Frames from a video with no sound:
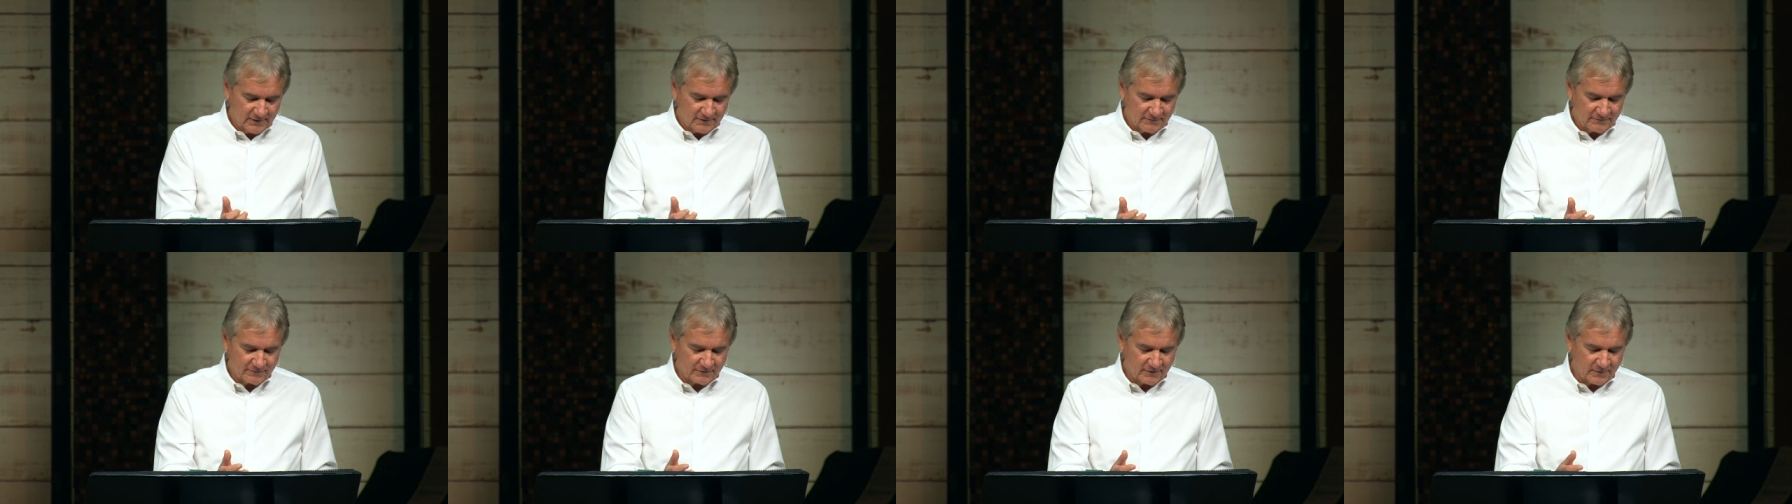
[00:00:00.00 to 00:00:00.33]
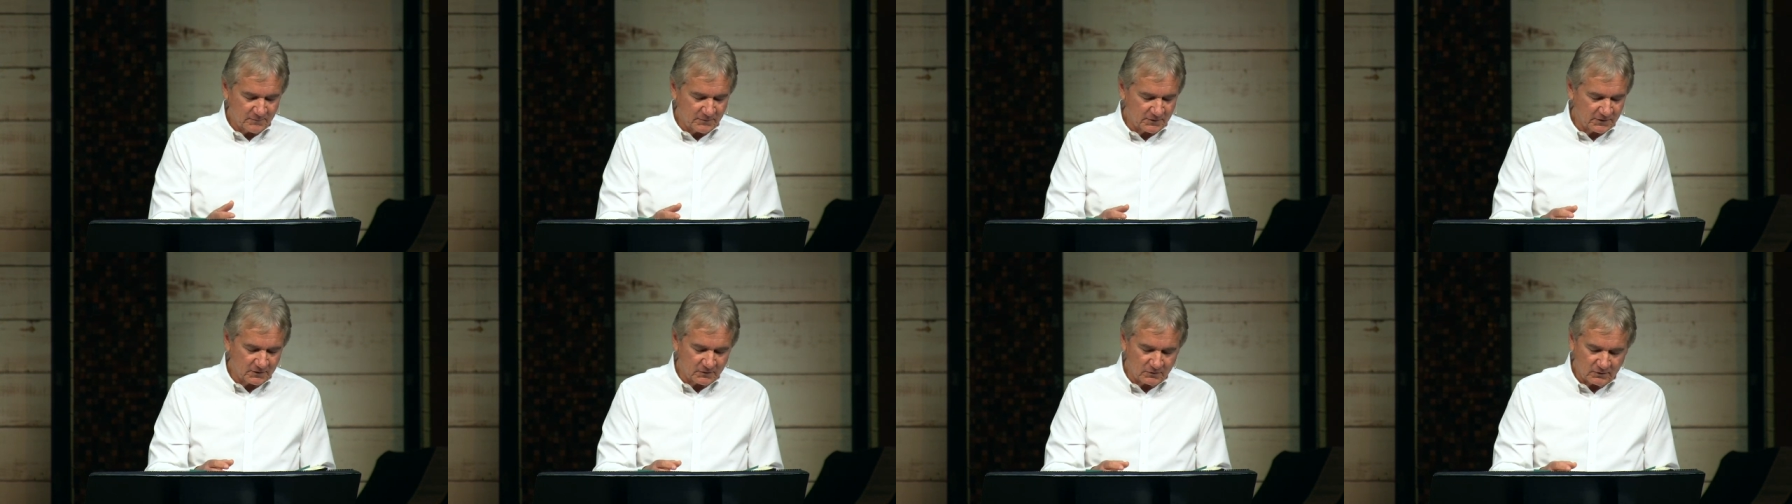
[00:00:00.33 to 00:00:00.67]

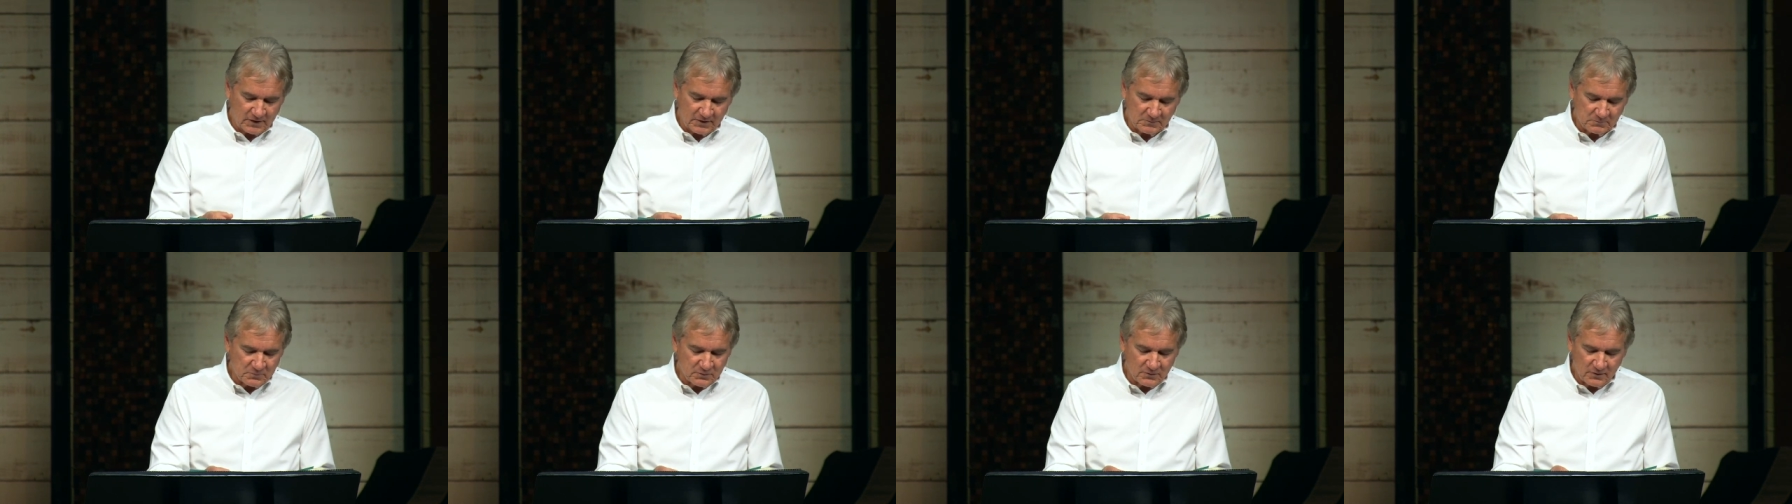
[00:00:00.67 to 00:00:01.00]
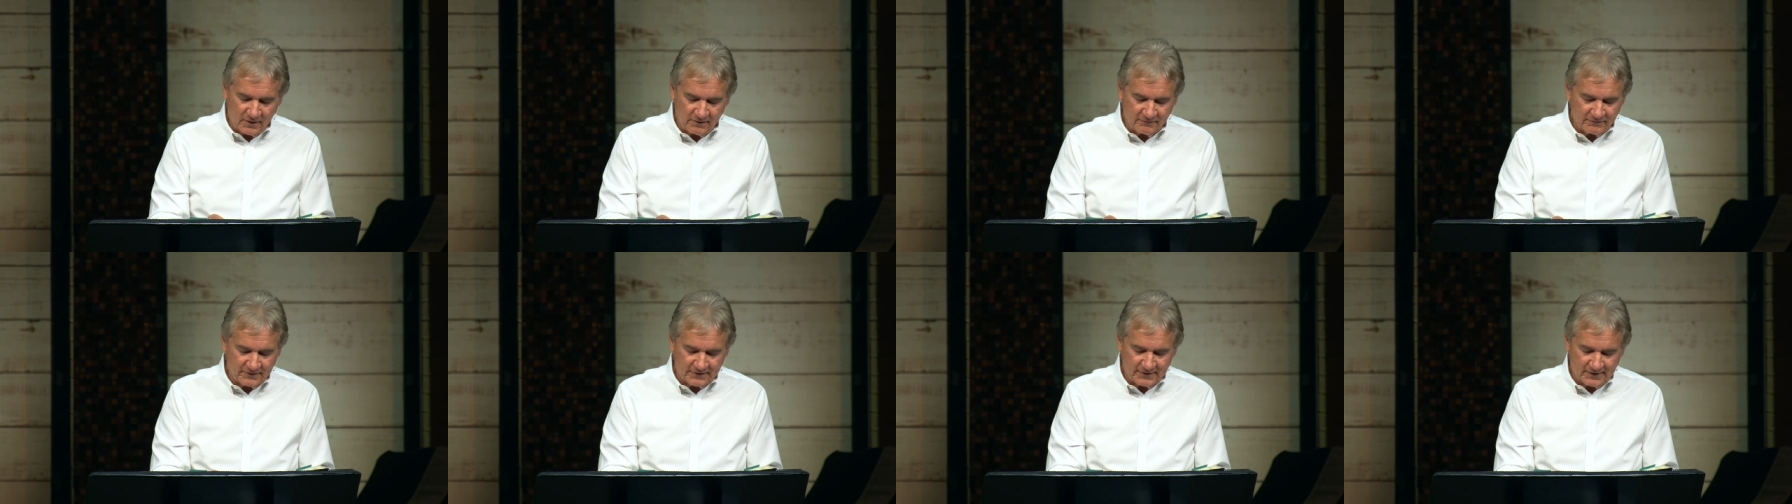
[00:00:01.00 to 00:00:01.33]
from the great
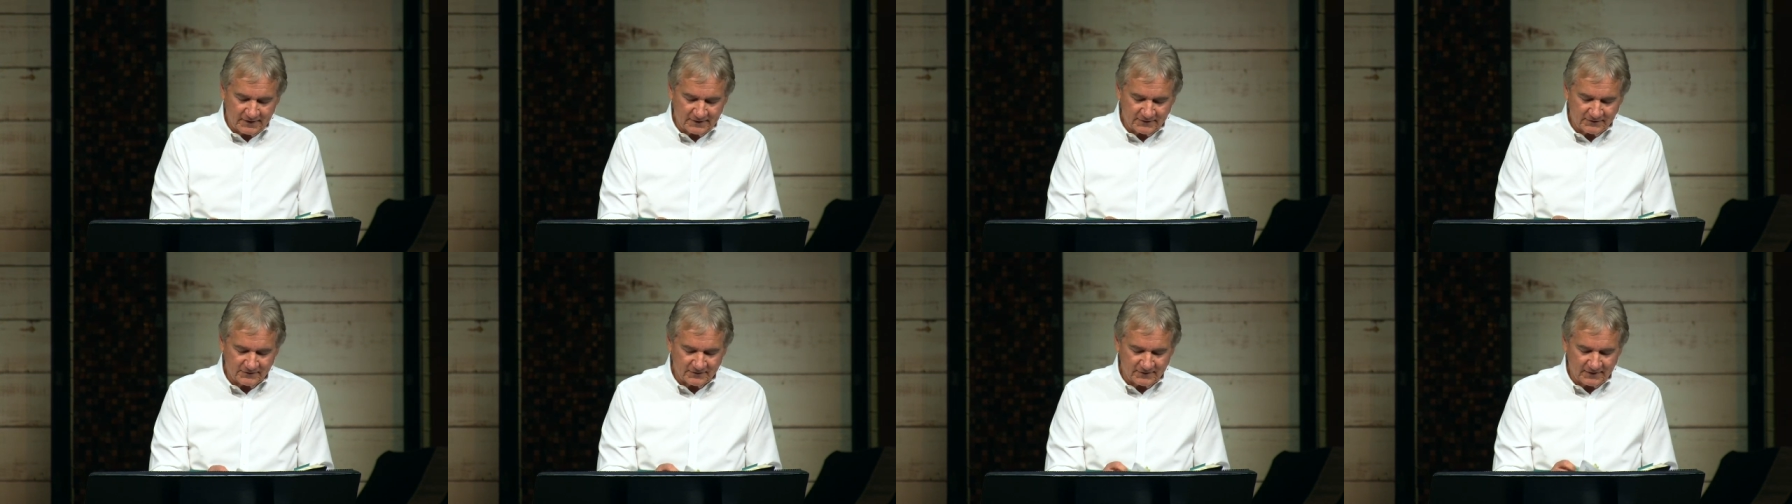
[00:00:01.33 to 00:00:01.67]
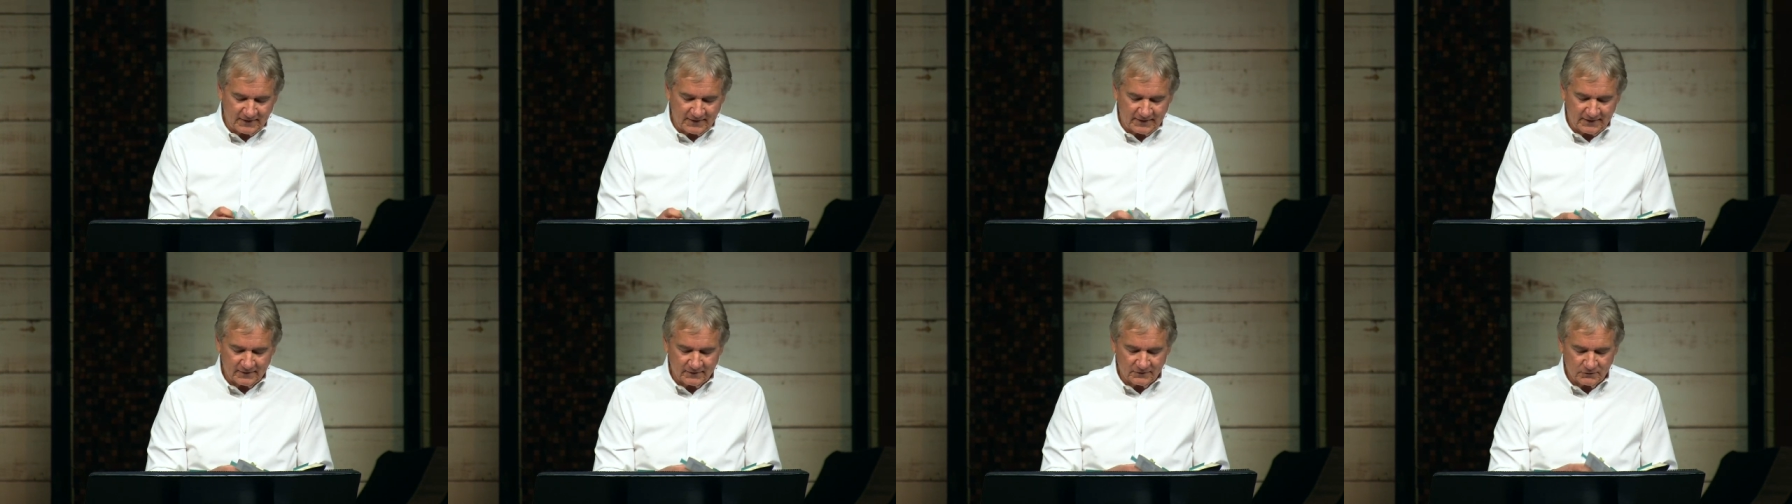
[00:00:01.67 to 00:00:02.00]
prophet
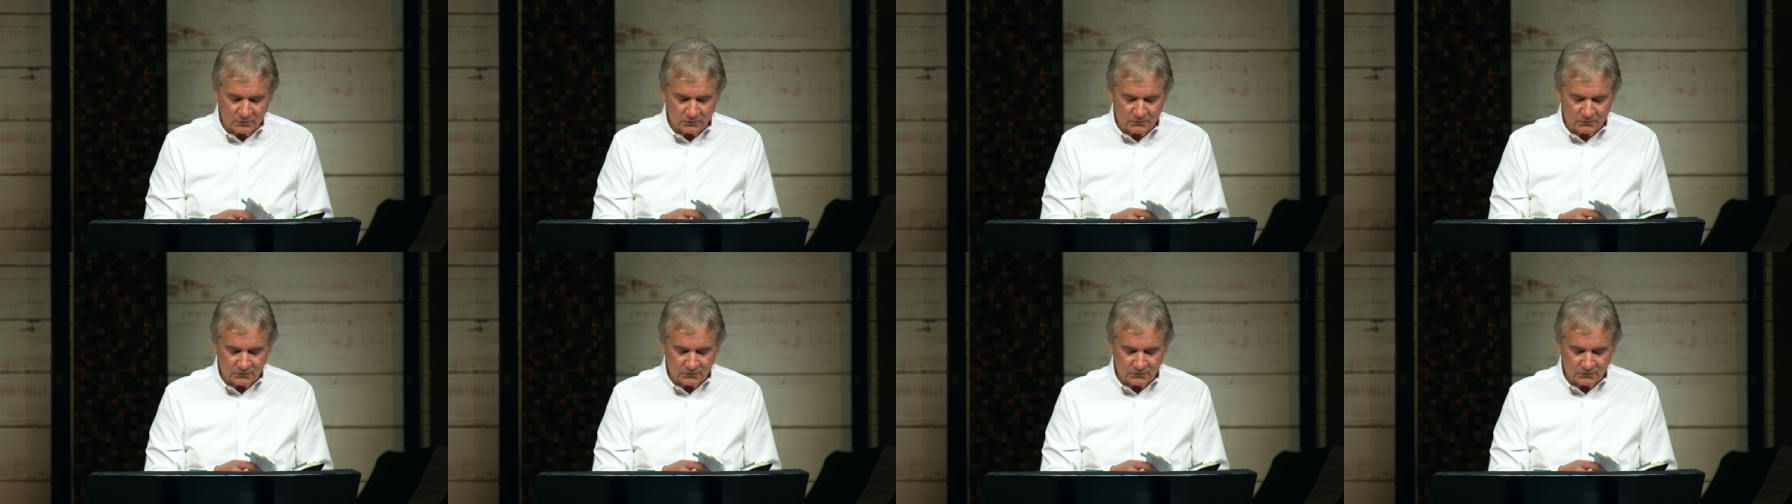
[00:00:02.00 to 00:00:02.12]
Isaiah,